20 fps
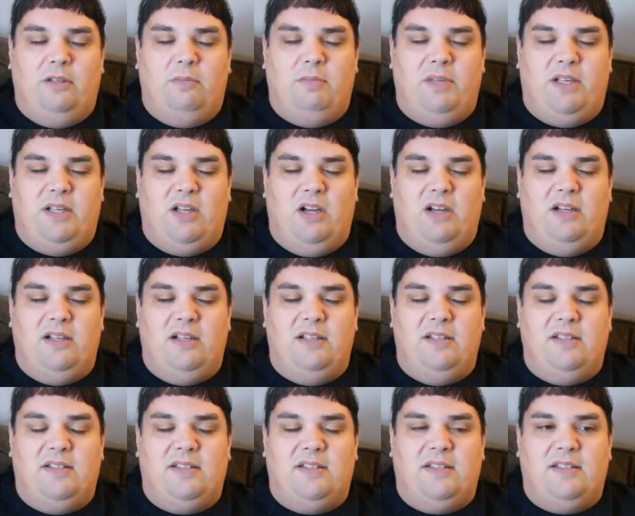
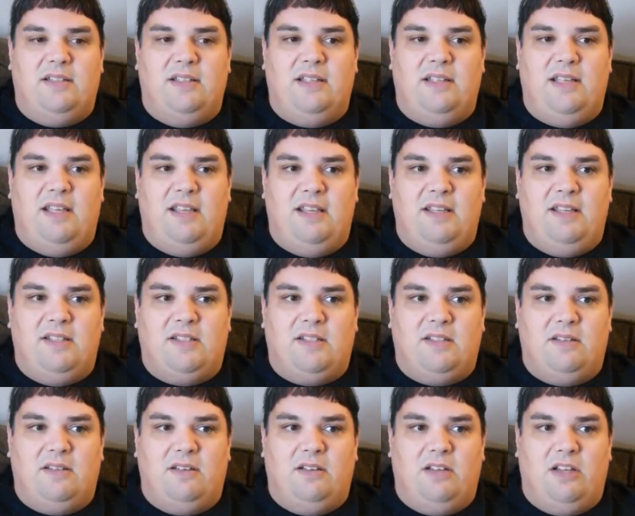because
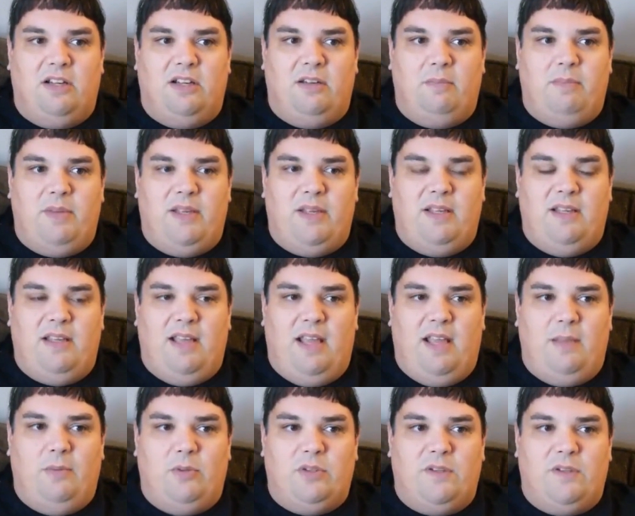he's going to be
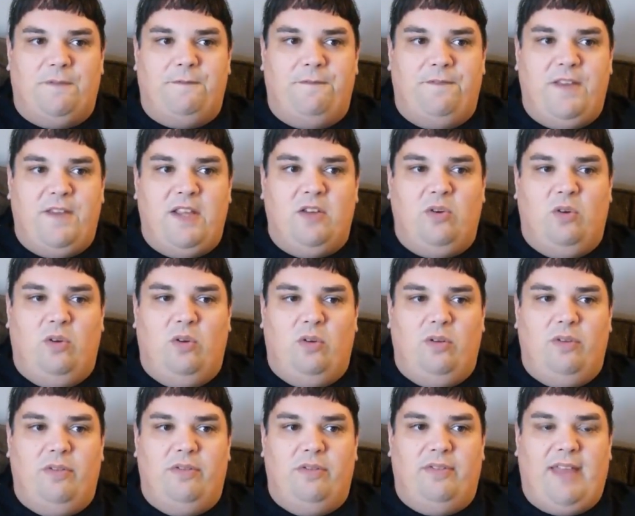able to
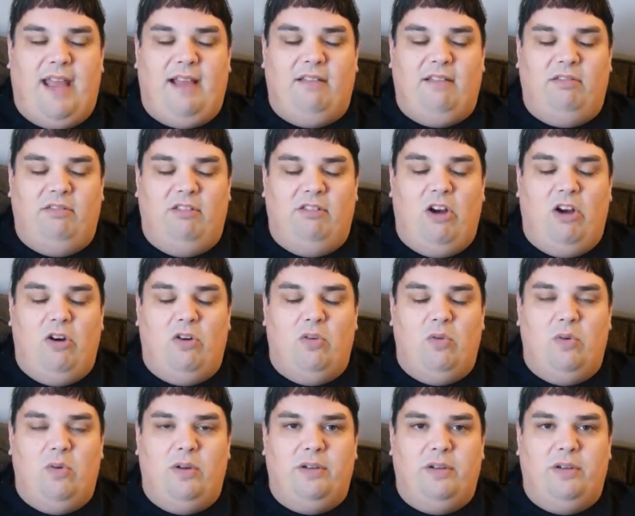feel that low.